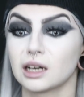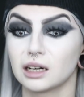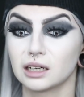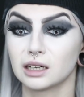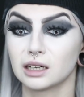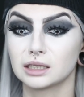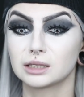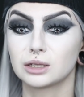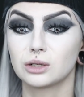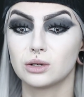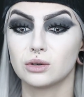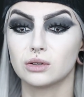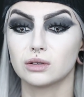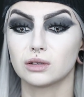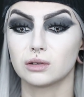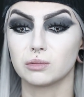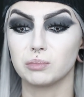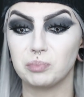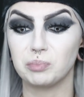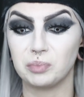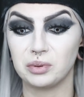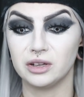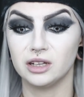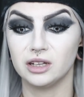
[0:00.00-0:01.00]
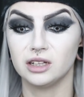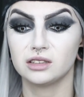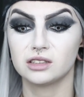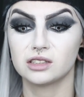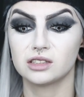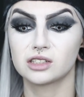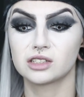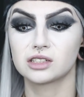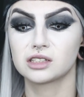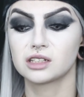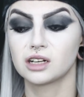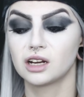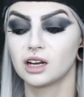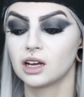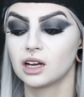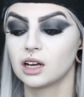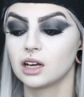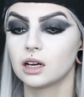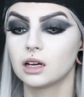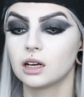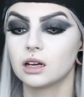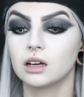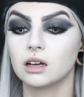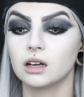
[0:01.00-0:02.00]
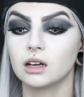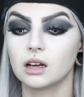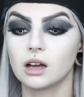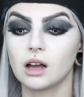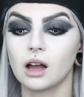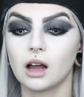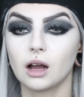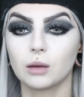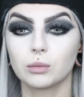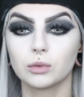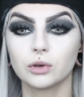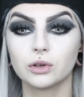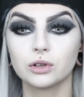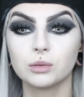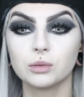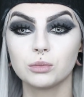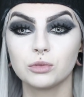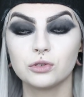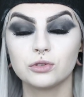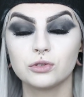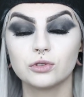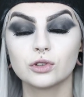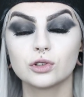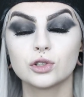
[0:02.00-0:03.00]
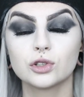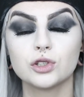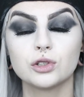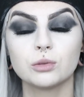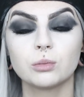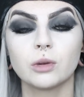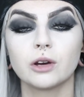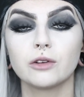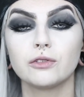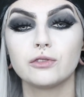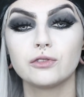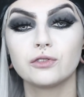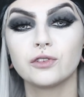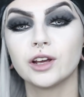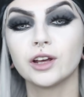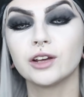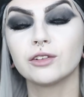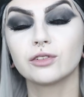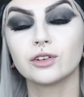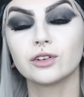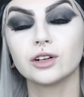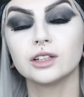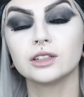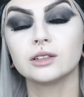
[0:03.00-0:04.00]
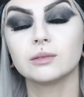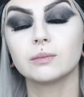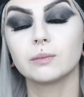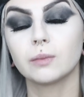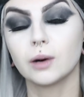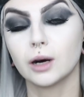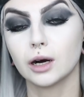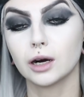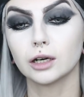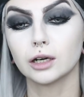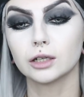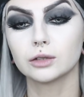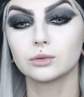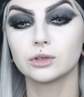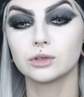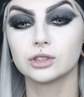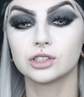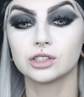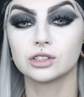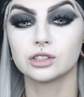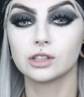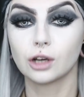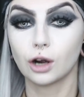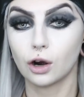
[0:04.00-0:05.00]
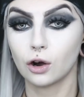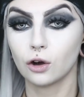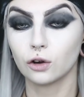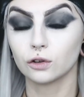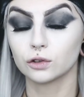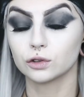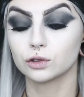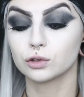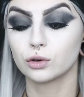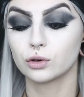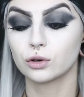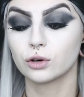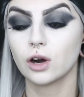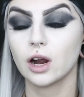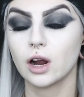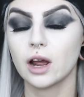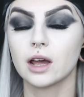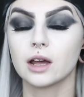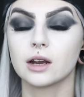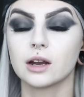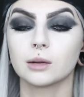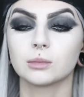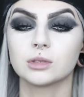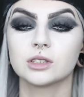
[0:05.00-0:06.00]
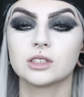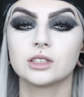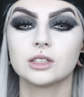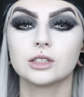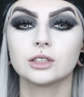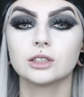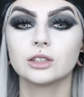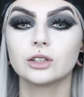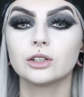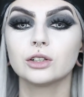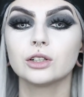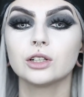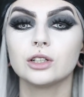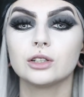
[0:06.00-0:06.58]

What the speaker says: hardcore bitch, I'm gonna move on to my favorite part, which is a contour, and I'm still gonna